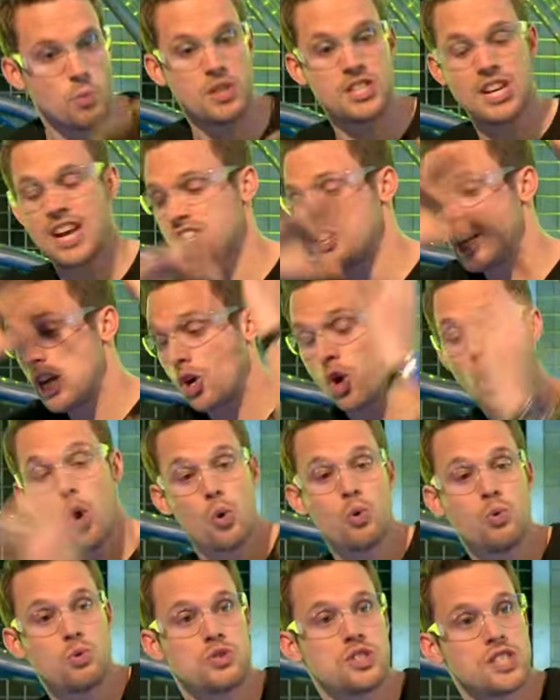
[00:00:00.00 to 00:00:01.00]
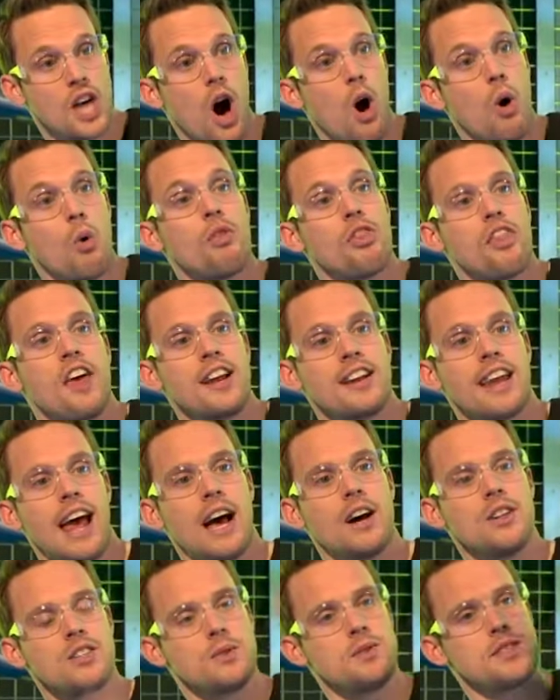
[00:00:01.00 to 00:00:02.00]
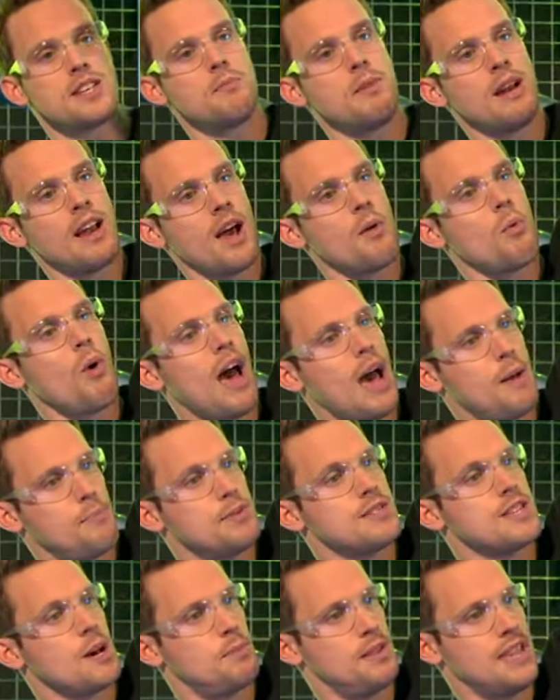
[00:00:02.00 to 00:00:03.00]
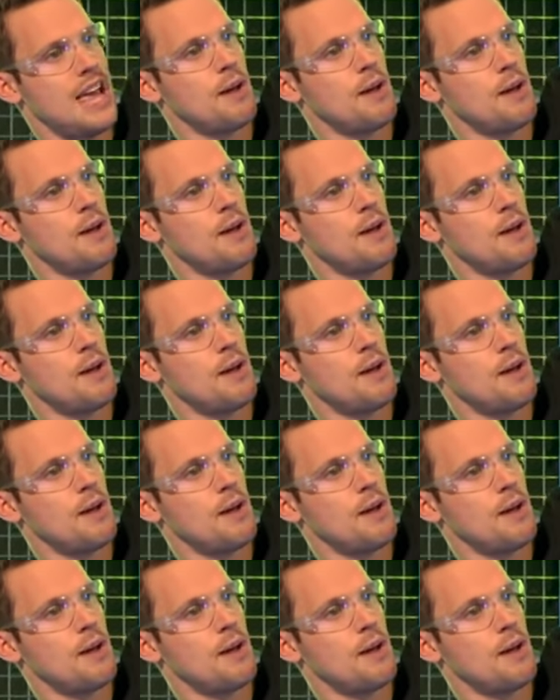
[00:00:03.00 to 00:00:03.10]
which actually cools the whole thing down. So it's going to be like what happens up in the